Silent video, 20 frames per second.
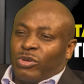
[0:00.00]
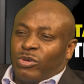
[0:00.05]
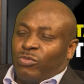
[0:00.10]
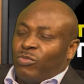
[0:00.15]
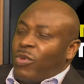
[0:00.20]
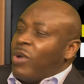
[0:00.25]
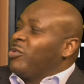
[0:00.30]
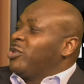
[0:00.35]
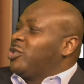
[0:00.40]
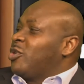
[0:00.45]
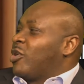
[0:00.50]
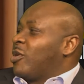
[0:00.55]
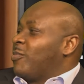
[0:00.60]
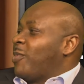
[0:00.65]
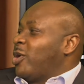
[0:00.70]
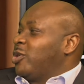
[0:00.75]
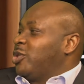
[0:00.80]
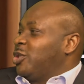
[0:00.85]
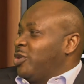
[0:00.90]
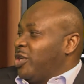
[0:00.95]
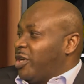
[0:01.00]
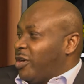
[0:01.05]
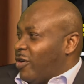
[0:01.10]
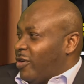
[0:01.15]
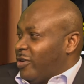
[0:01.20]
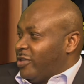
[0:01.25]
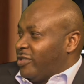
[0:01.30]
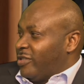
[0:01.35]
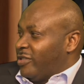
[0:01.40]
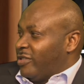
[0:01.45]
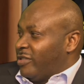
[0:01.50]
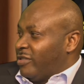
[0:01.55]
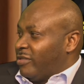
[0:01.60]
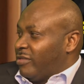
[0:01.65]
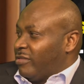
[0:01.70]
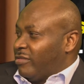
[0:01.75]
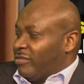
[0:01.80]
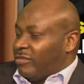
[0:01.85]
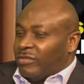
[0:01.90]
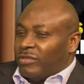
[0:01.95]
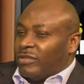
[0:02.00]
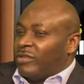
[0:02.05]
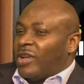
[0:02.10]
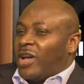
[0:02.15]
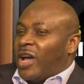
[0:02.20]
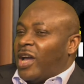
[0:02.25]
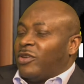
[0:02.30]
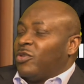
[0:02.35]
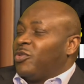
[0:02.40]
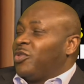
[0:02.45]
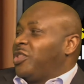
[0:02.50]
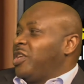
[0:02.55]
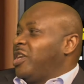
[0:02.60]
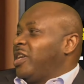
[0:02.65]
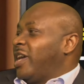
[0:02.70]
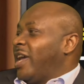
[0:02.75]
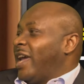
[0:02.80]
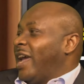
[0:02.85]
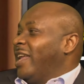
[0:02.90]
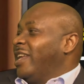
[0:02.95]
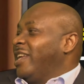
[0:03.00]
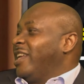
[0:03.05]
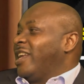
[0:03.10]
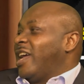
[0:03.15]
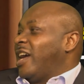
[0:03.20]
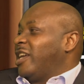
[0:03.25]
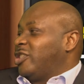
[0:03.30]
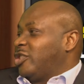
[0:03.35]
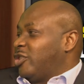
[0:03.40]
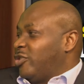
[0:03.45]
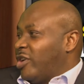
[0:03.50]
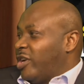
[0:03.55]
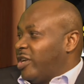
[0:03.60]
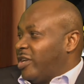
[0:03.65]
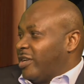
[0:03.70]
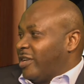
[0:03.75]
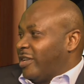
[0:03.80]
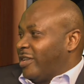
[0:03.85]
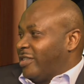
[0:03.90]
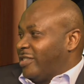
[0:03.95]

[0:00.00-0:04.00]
when we talk about unicorns, I don't think any Nigerian